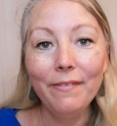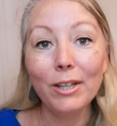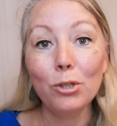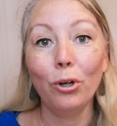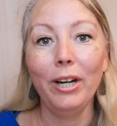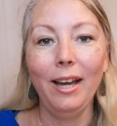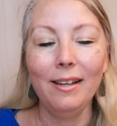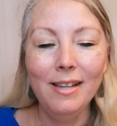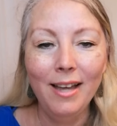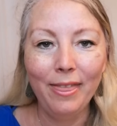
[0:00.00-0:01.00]
Victoria,
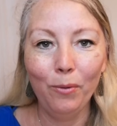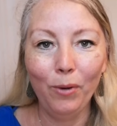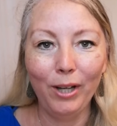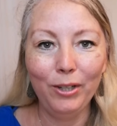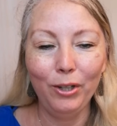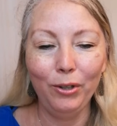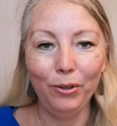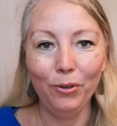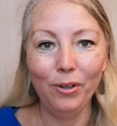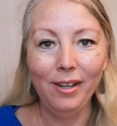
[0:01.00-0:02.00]
the one
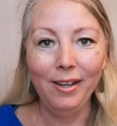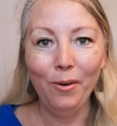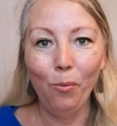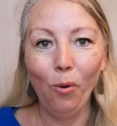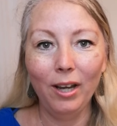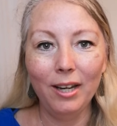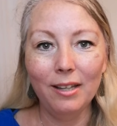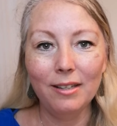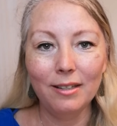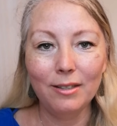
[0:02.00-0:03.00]
who
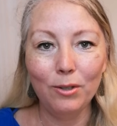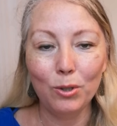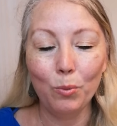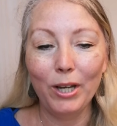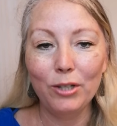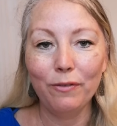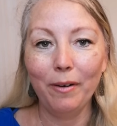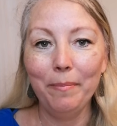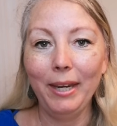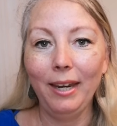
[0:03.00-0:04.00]
wanted to switch
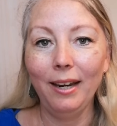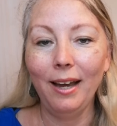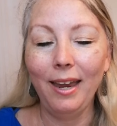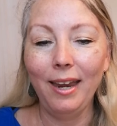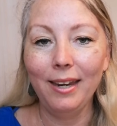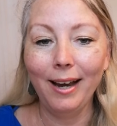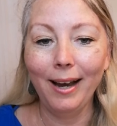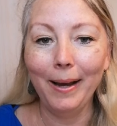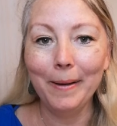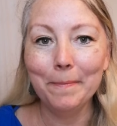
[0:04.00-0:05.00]
from being a
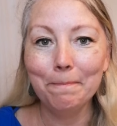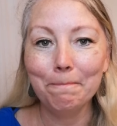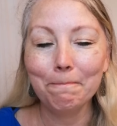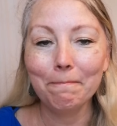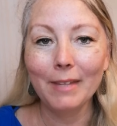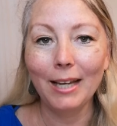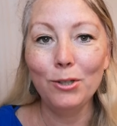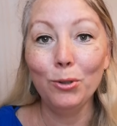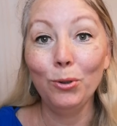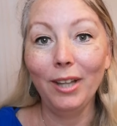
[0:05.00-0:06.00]
um, a
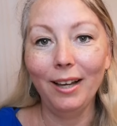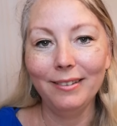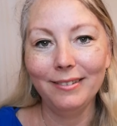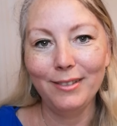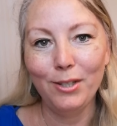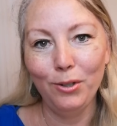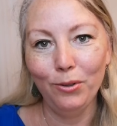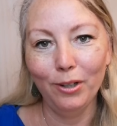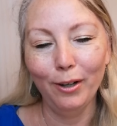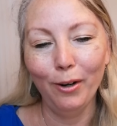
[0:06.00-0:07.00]
doula
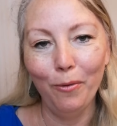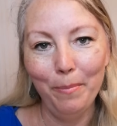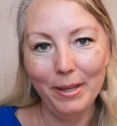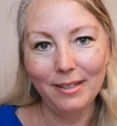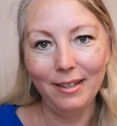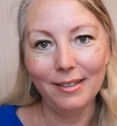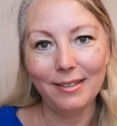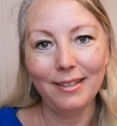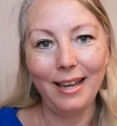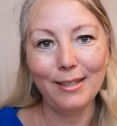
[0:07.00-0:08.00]
to her own
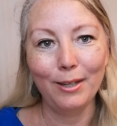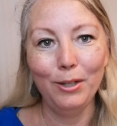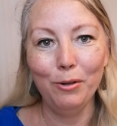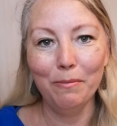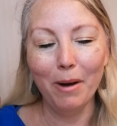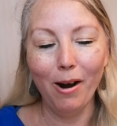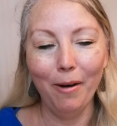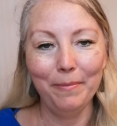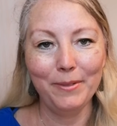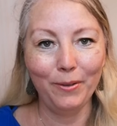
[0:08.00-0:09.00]
business as a new
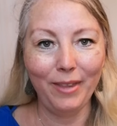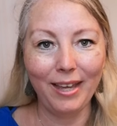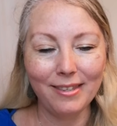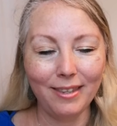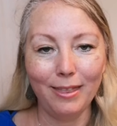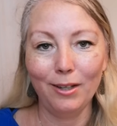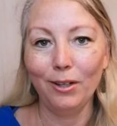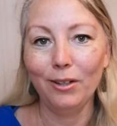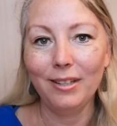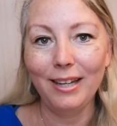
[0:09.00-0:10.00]
mom. So that's the
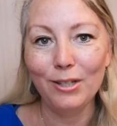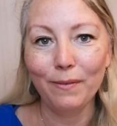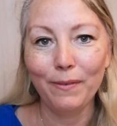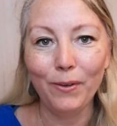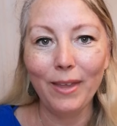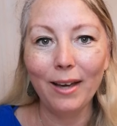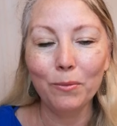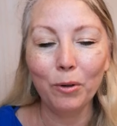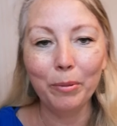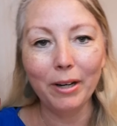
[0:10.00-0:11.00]
third interview that
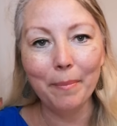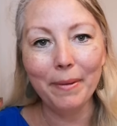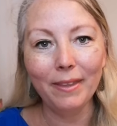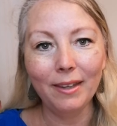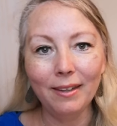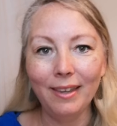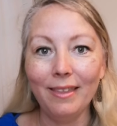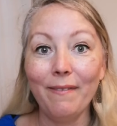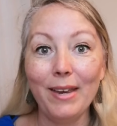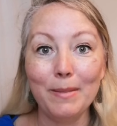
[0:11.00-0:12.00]
we'll put up in the in
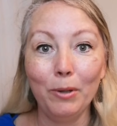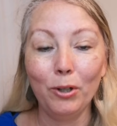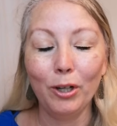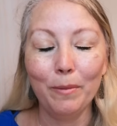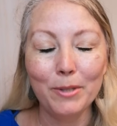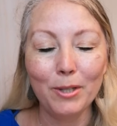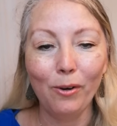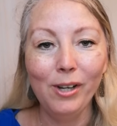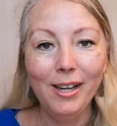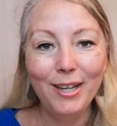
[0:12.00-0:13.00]
the Facebook group.
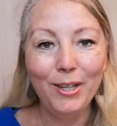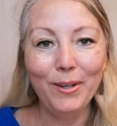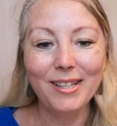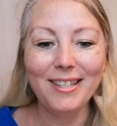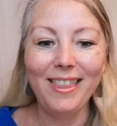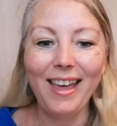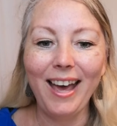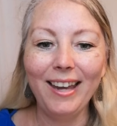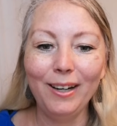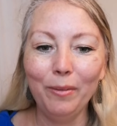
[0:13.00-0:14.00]
So you can see
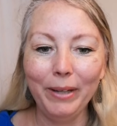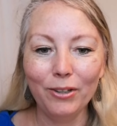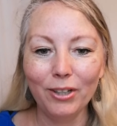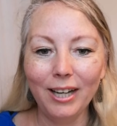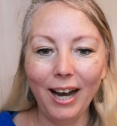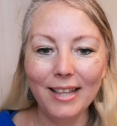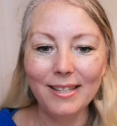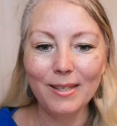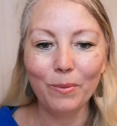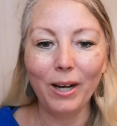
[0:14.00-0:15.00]
that it'll be under
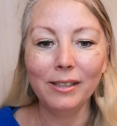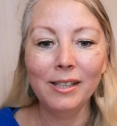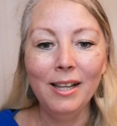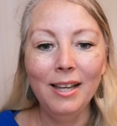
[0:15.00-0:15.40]
guides as well.